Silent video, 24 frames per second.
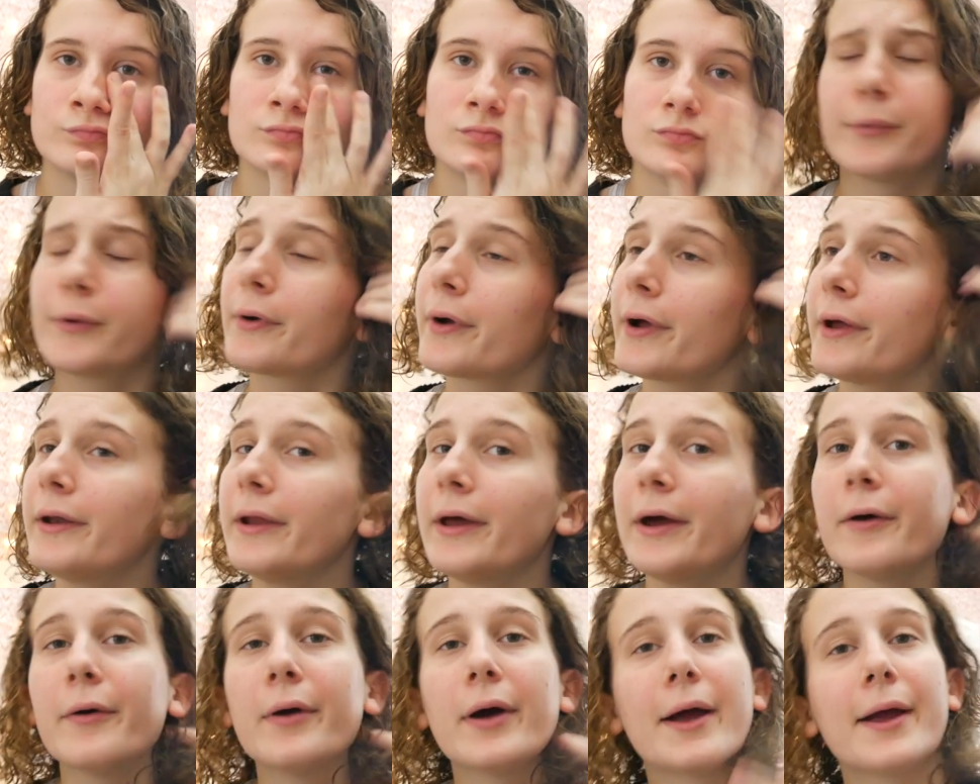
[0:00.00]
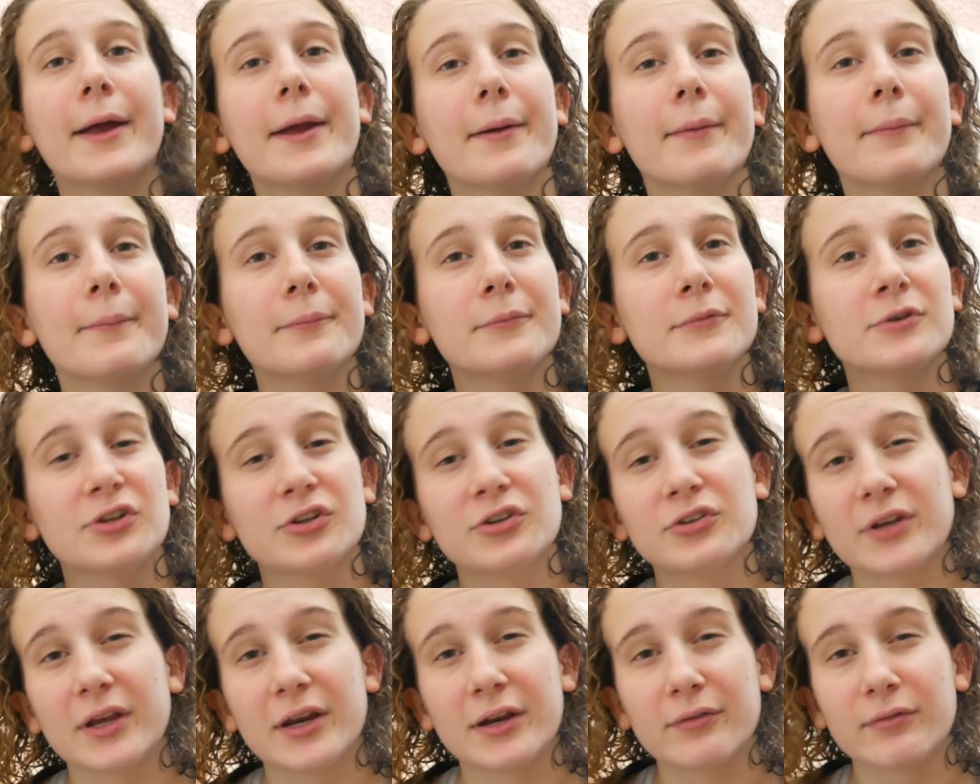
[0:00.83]
But right now I am
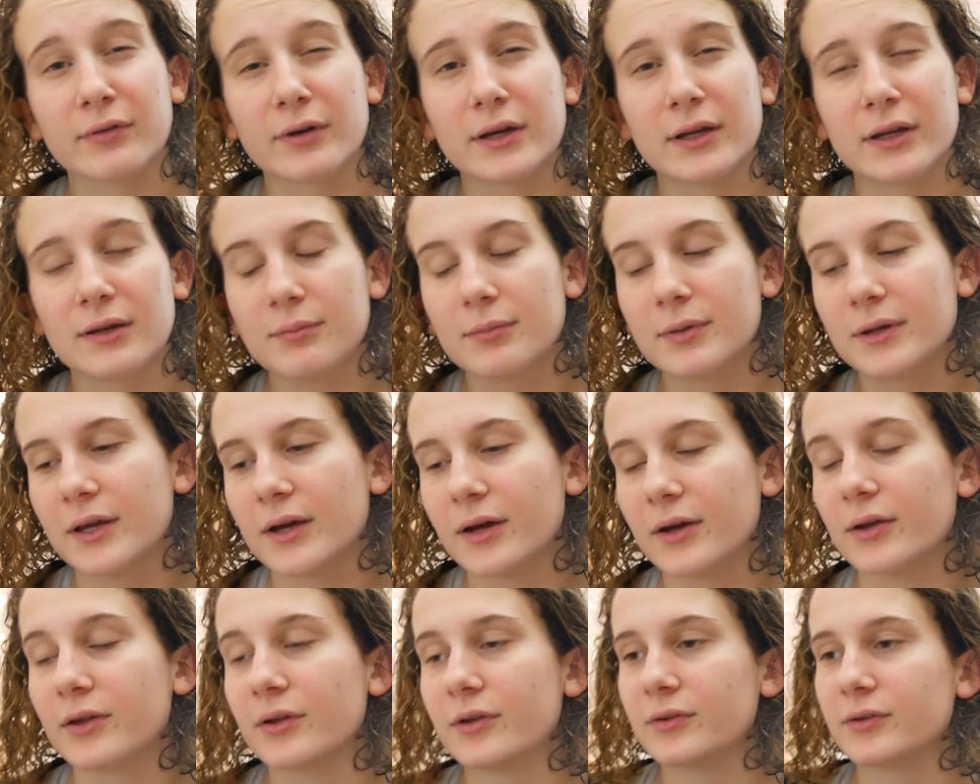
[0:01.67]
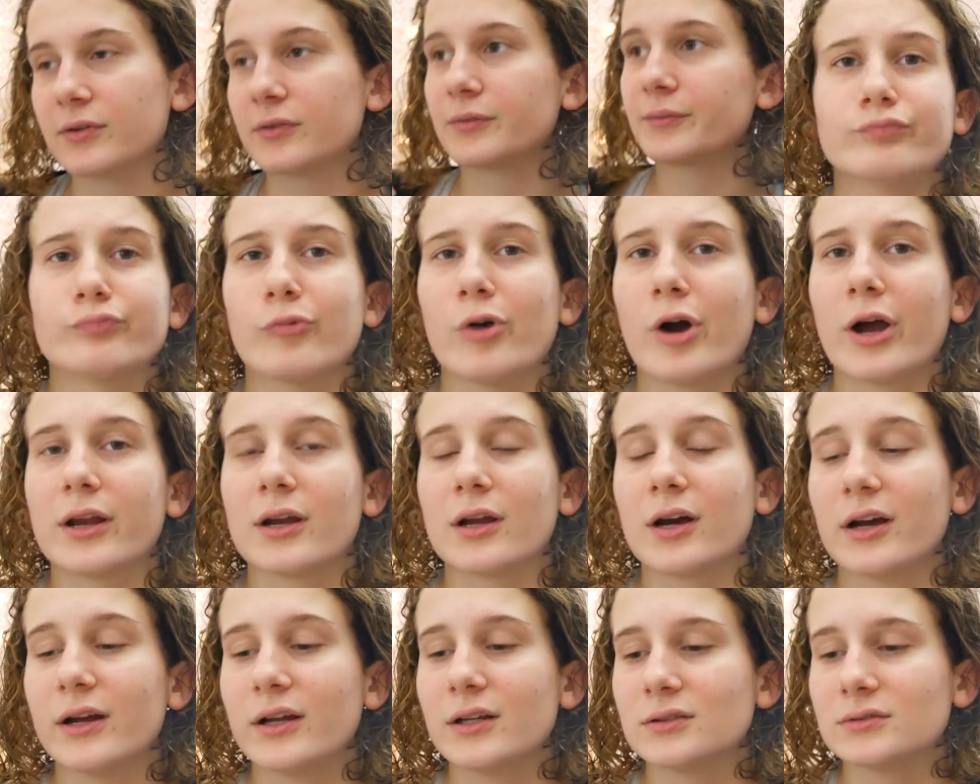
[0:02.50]
just getting ready because why
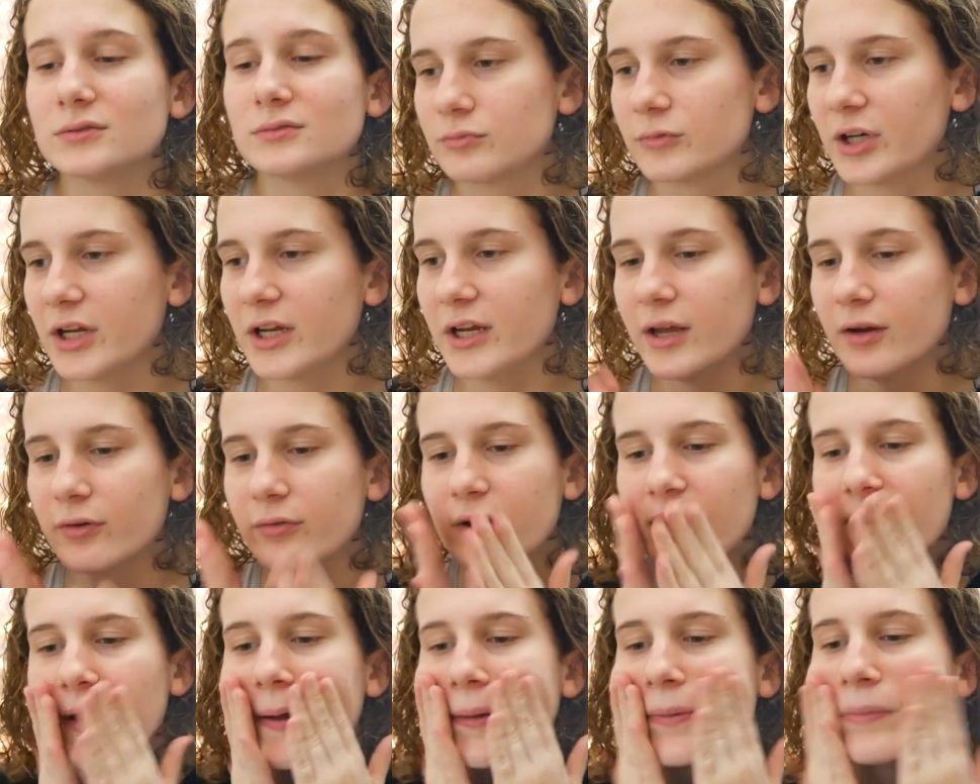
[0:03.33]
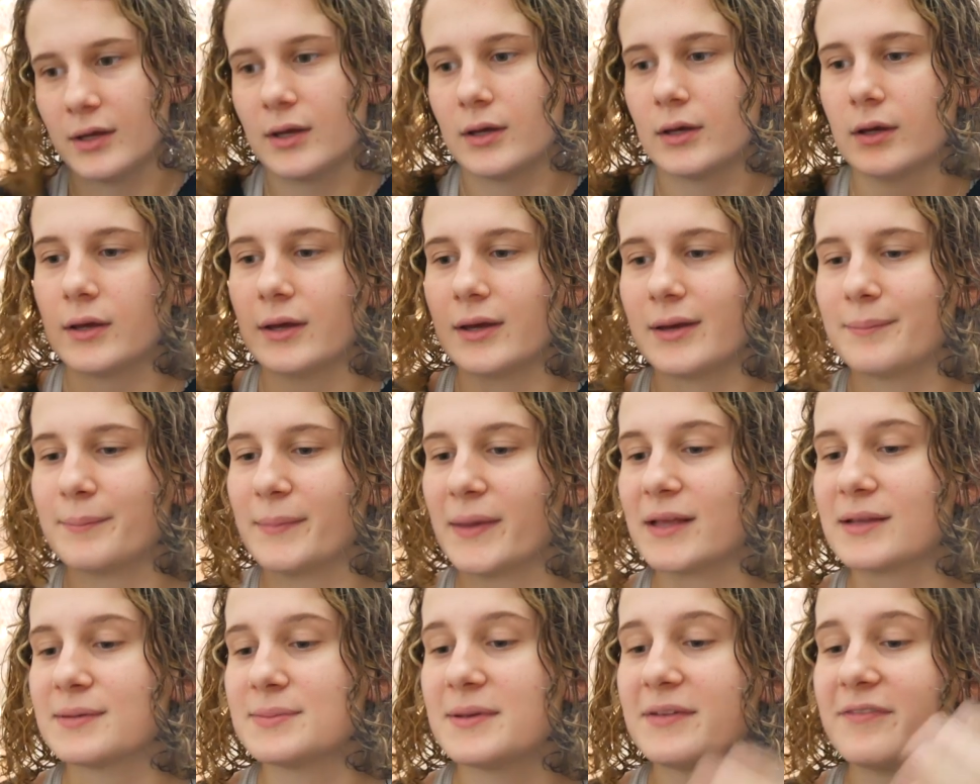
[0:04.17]
not? When I get ready, it
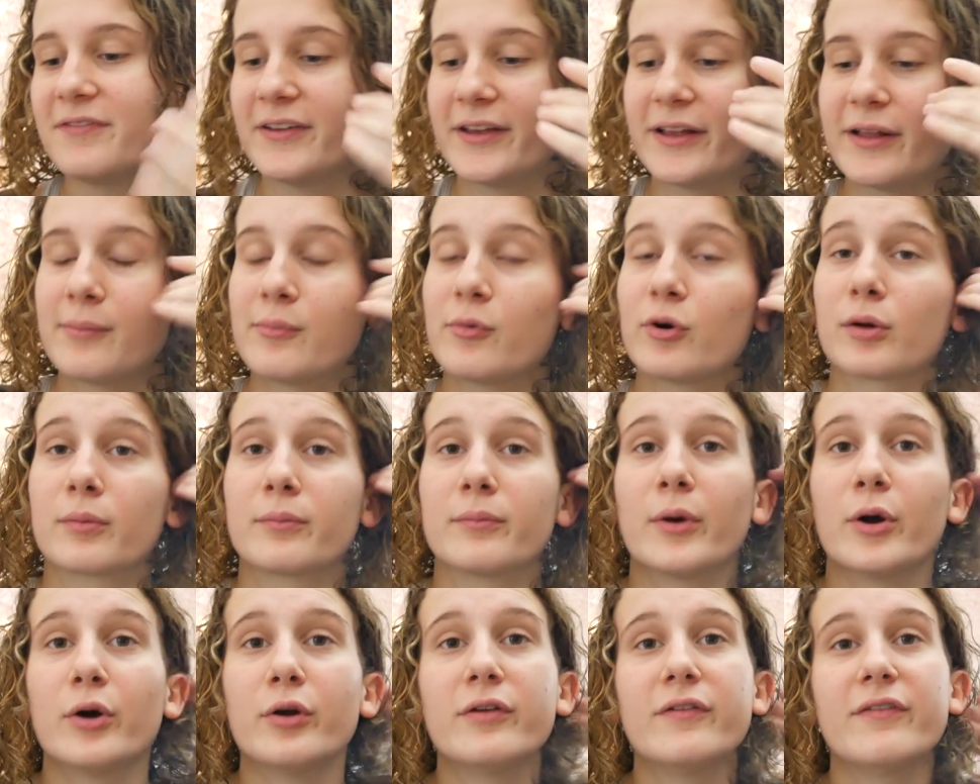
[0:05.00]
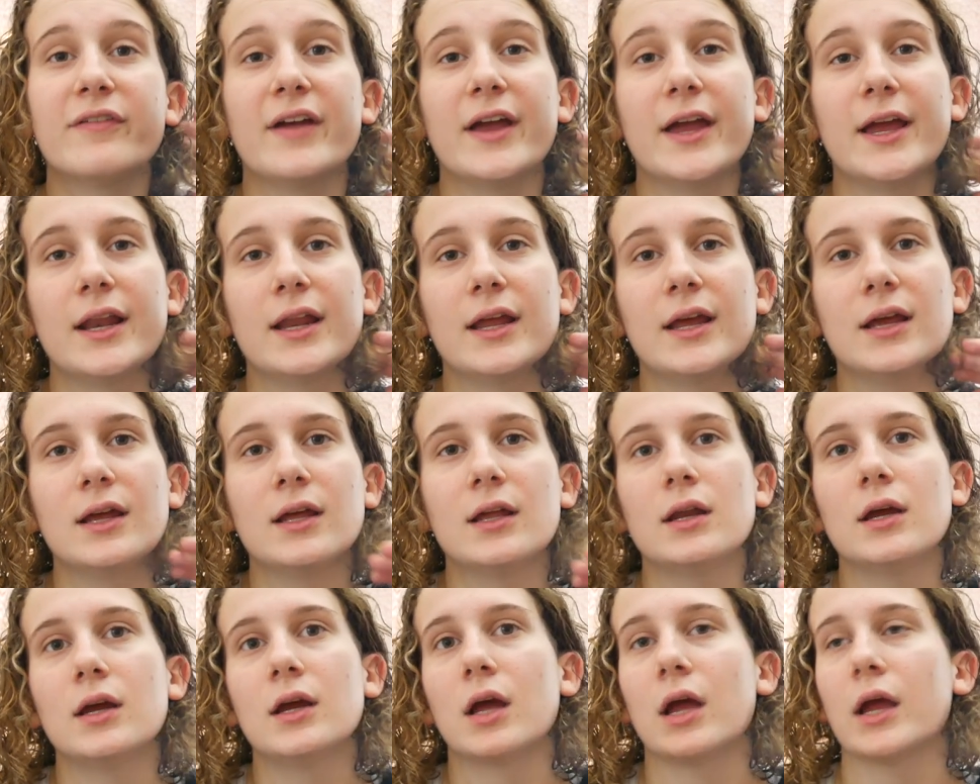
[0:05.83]
makes me feel more
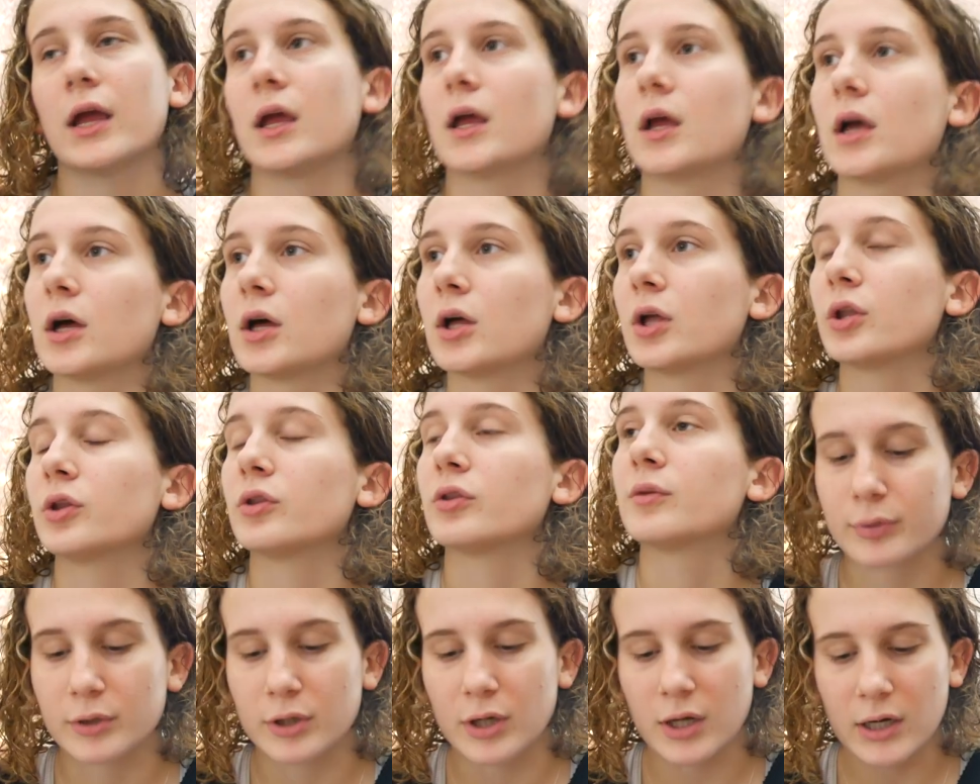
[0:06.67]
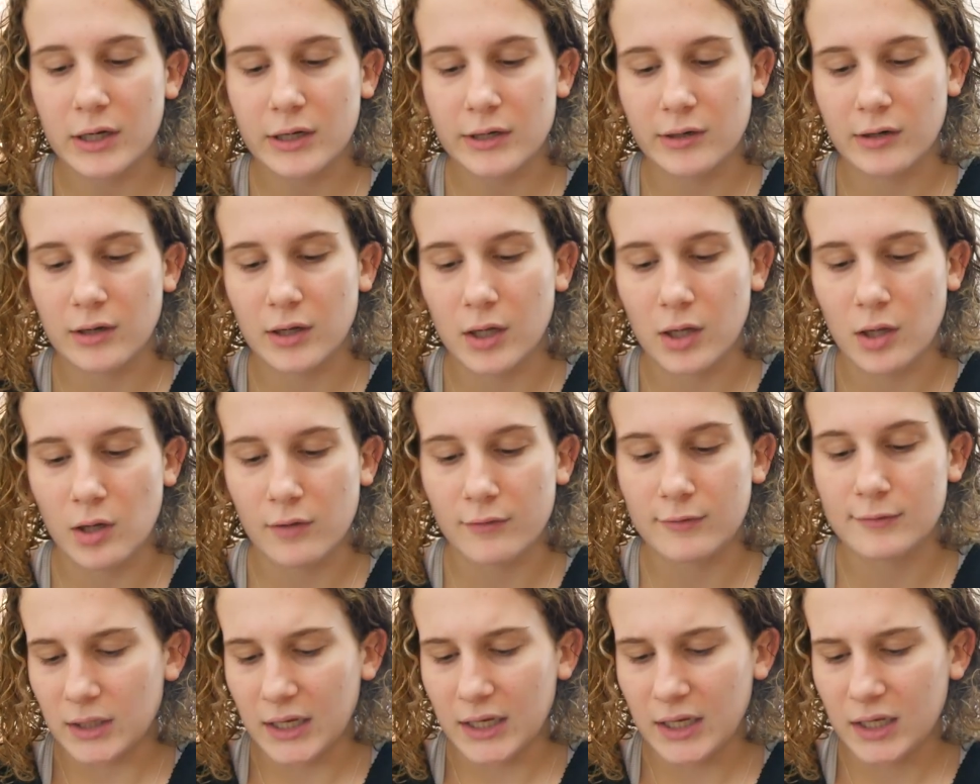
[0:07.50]
motivated and
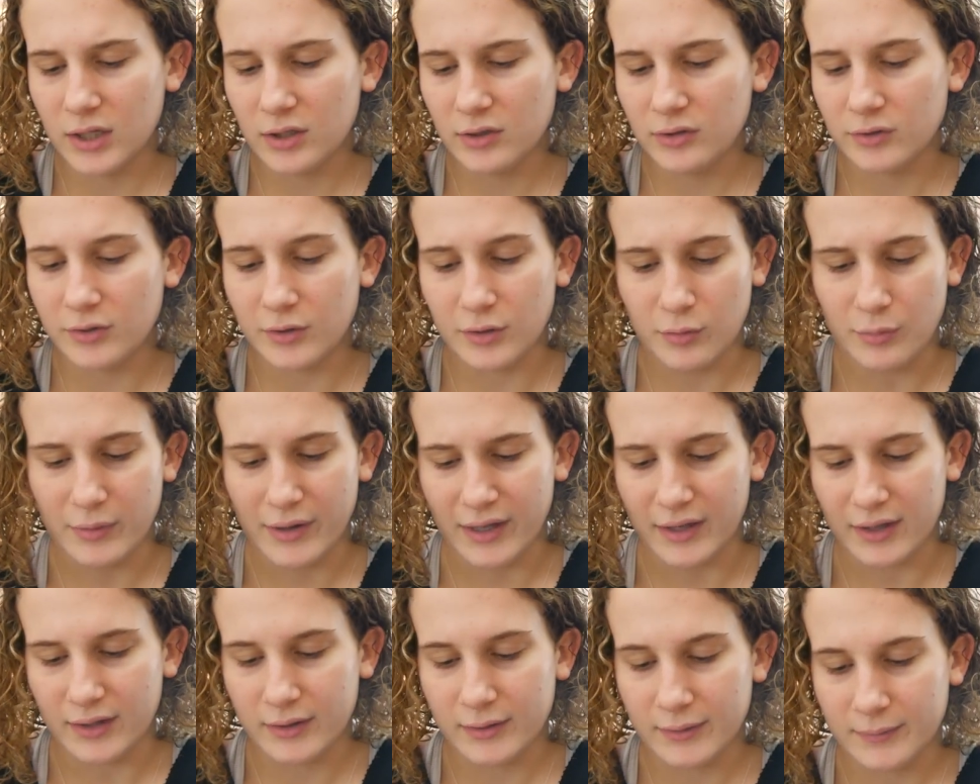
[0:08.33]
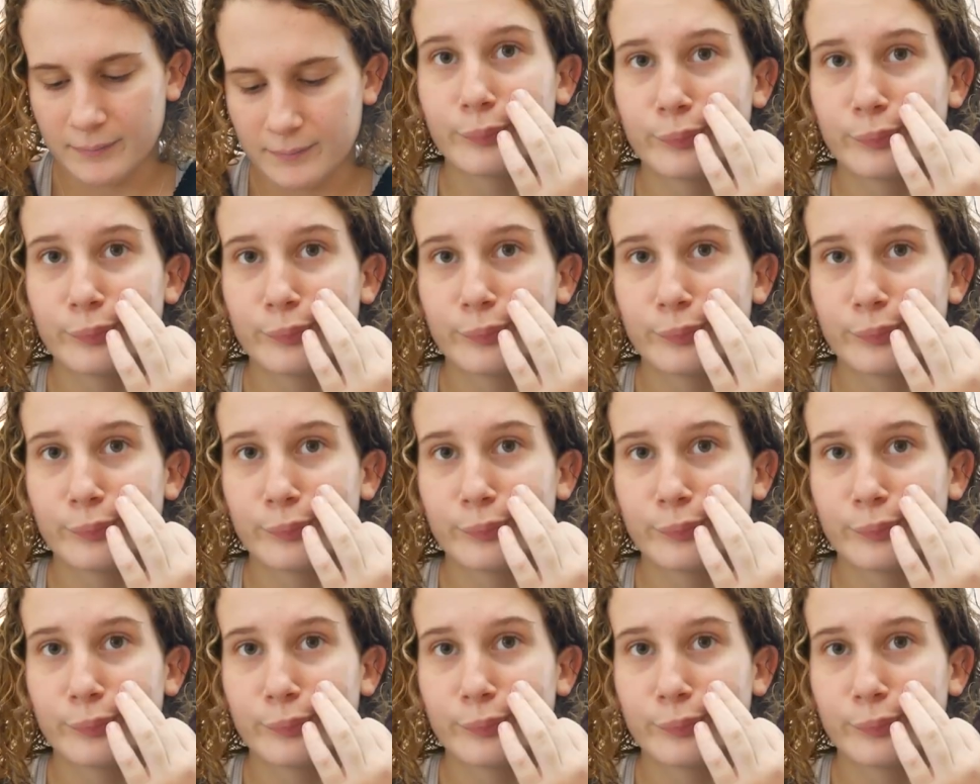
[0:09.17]
productive and awake.